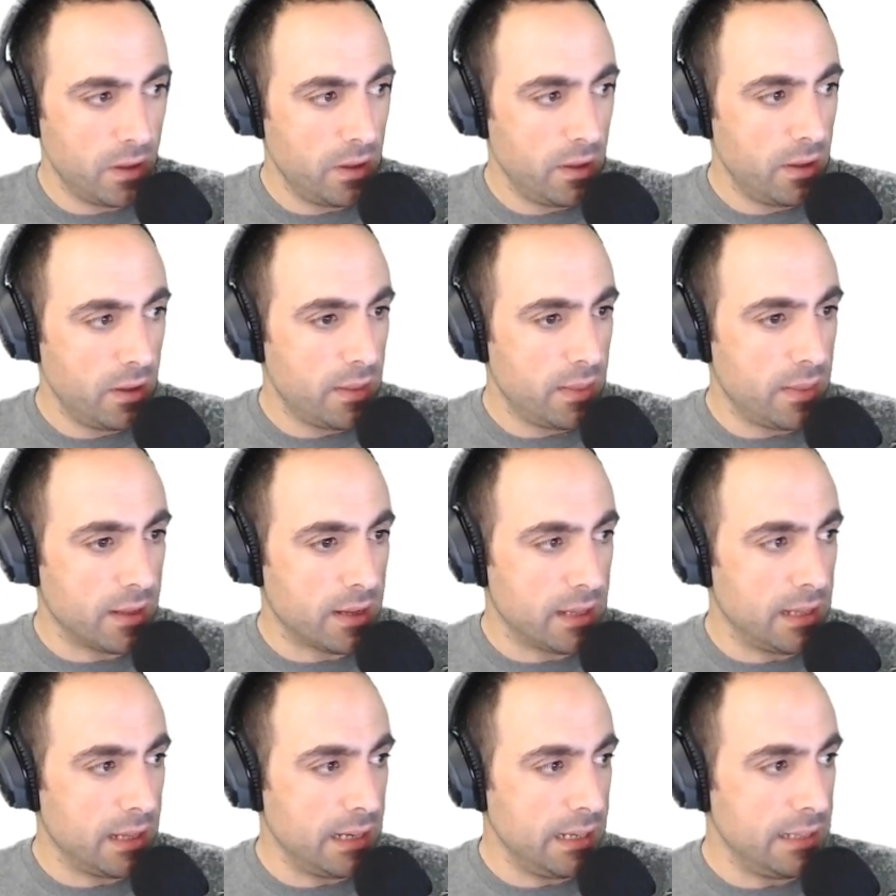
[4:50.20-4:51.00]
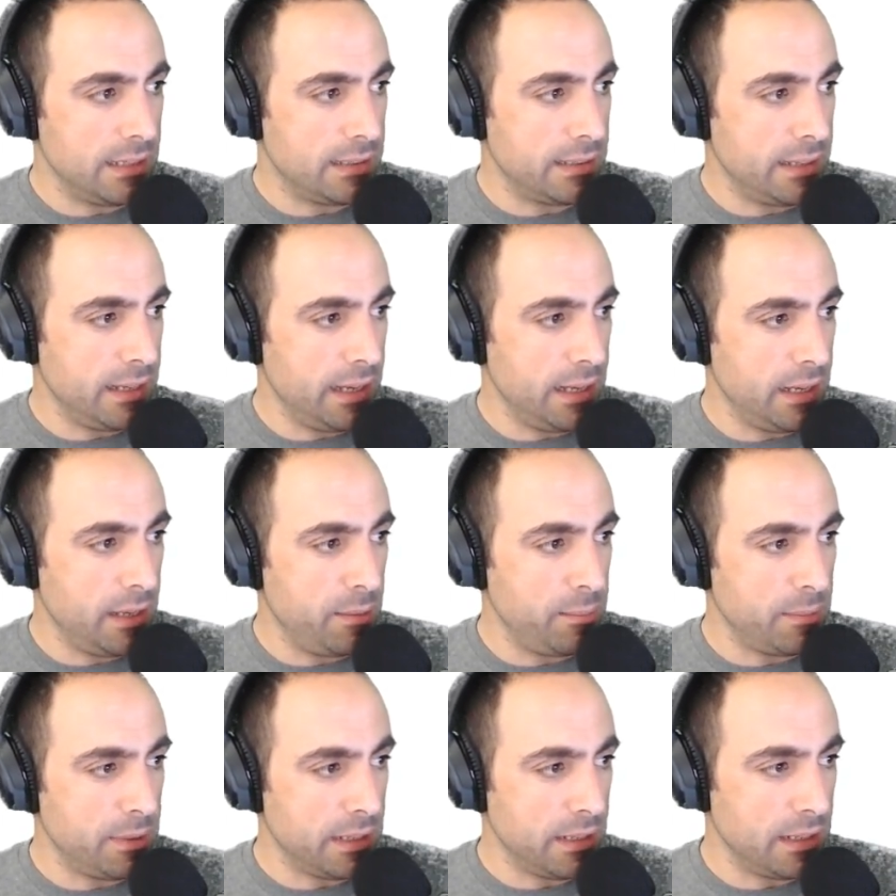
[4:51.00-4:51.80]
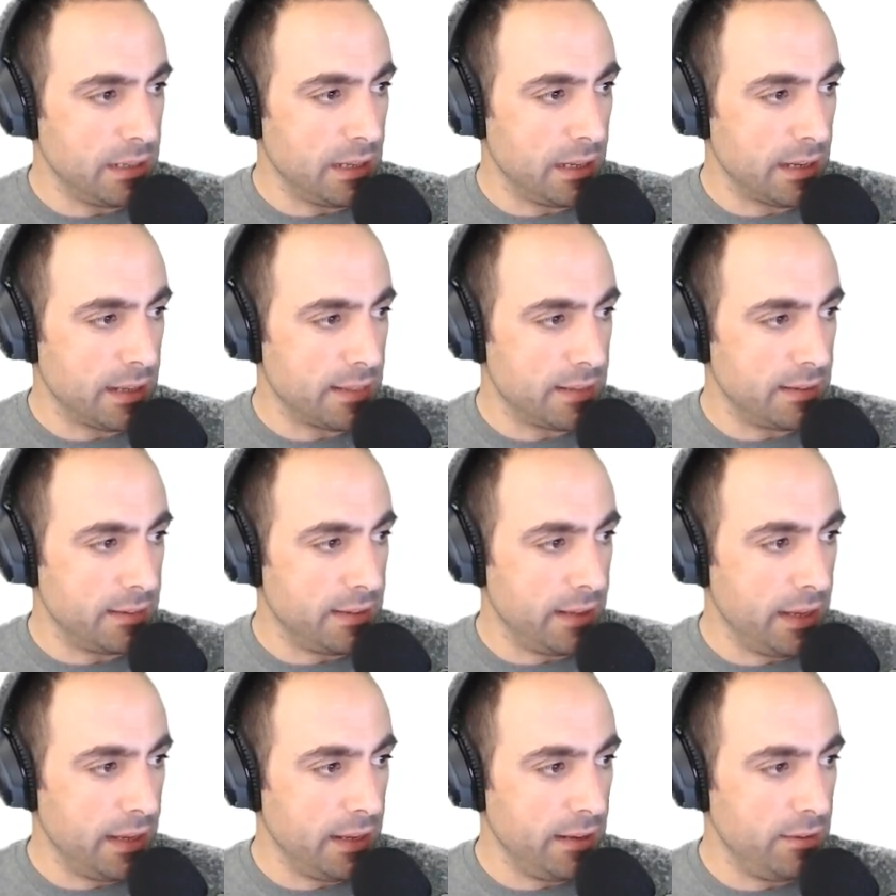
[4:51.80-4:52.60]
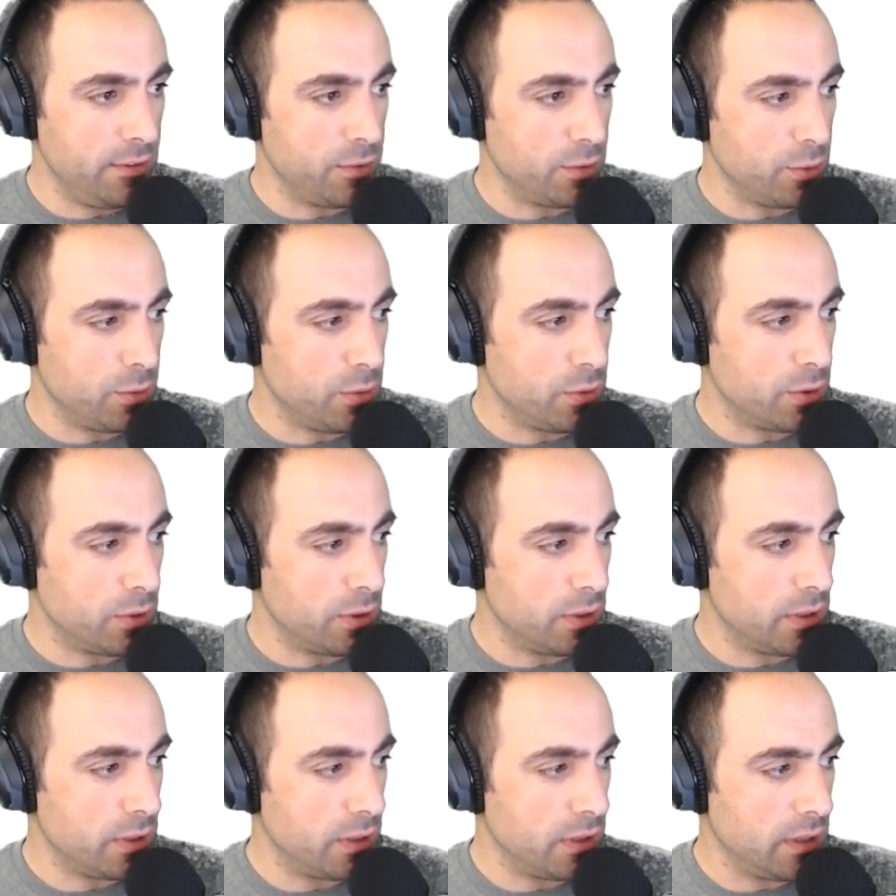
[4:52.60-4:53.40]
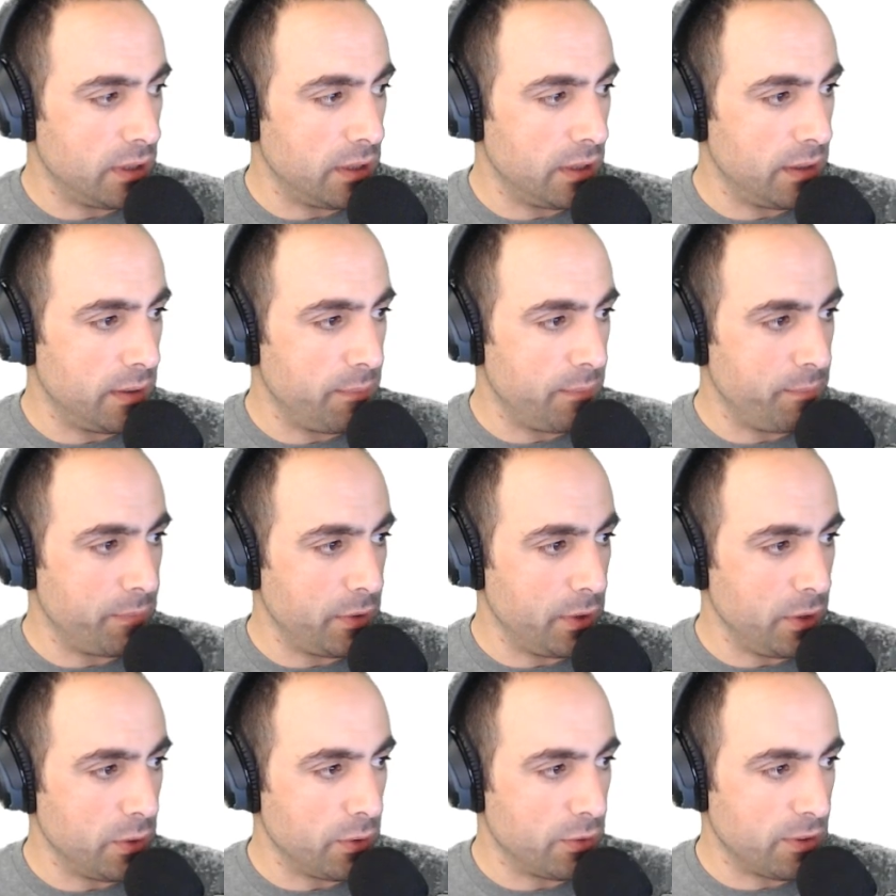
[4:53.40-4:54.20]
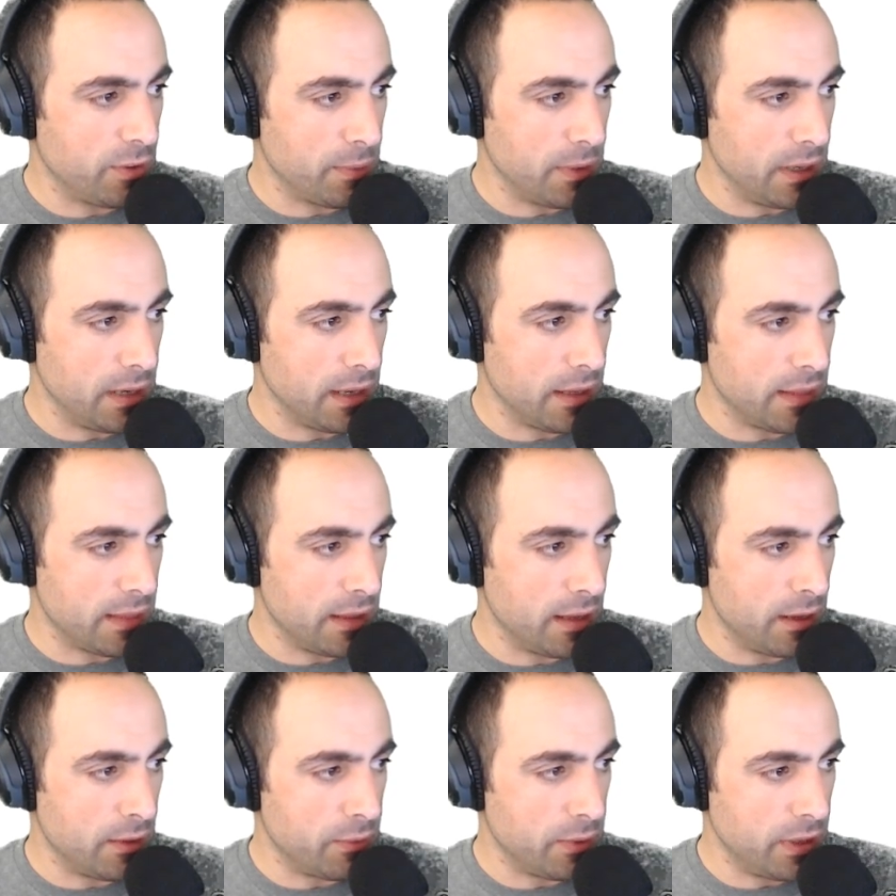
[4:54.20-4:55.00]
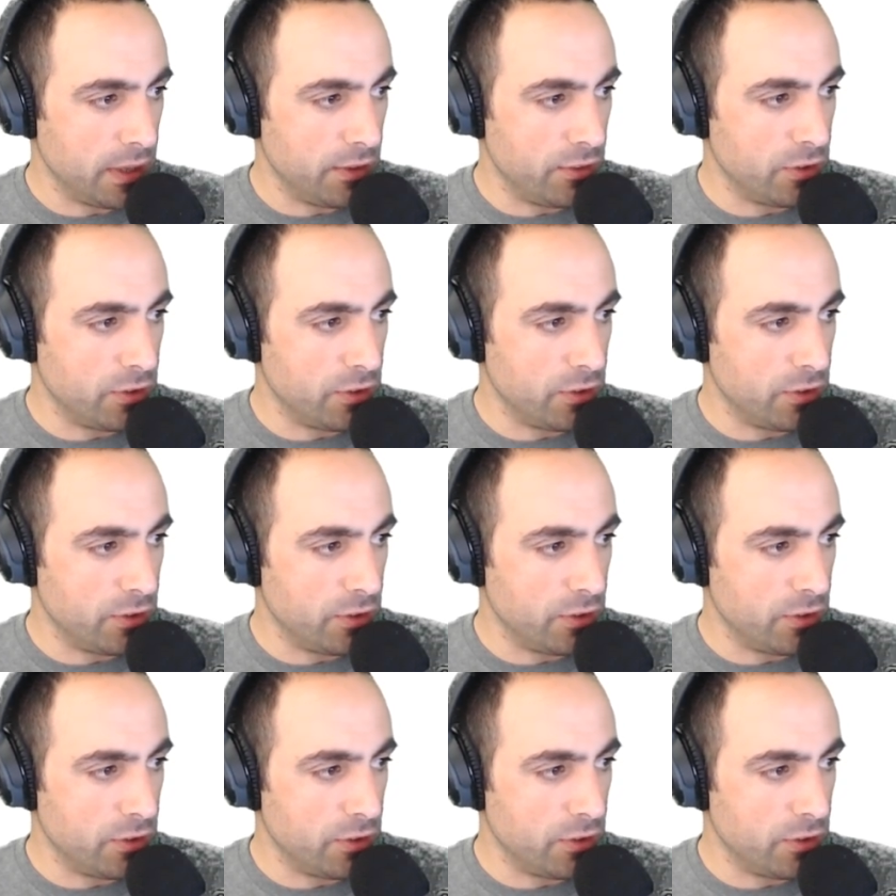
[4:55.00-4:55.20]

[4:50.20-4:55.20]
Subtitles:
the client name and like the date or something like that, right?